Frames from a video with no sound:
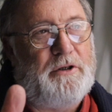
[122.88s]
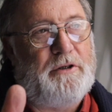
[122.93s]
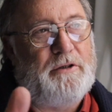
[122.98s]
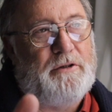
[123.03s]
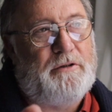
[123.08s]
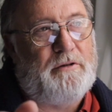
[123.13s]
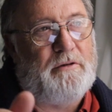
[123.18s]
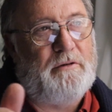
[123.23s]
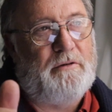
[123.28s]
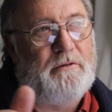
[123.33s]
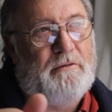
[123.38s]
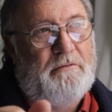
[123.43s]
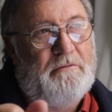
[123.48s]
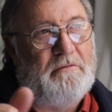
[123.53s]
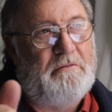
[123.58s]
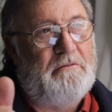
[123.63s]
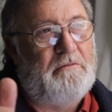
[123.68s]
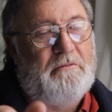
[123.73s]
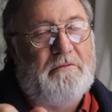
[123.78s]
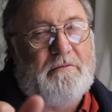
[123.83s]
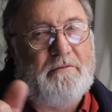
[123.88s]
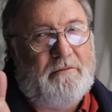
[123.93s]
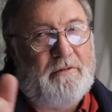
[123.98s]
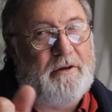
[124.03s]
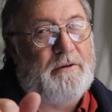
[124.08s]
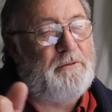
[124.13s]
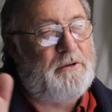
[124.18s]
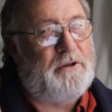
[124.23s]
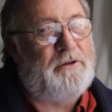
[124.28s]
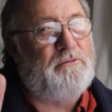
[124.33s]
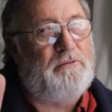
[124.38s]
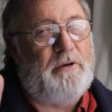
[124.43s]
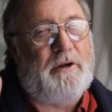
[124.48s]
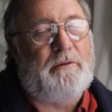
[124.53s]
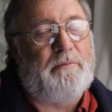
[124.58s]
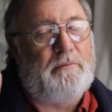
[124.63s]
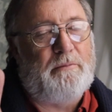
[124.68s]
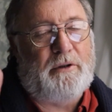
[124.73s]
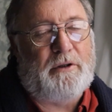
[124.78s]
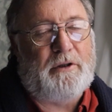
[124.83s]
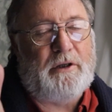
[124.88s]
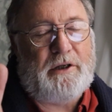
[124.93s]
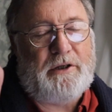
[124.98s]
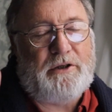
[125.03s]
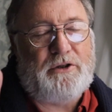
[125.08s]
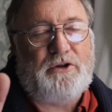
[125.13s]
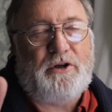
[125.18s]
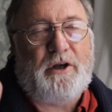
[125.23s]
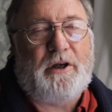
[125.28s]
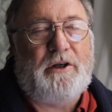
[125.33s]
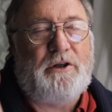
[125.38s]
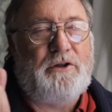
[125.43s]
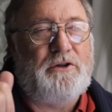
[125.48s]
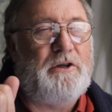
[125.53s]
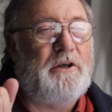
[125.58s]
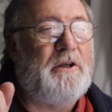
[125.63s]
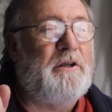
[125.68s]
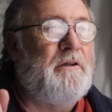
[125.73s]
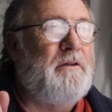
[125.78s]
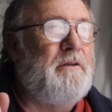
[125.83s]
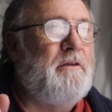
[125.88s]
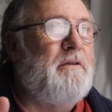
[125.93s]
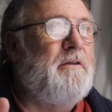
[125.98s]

is written but needs changing,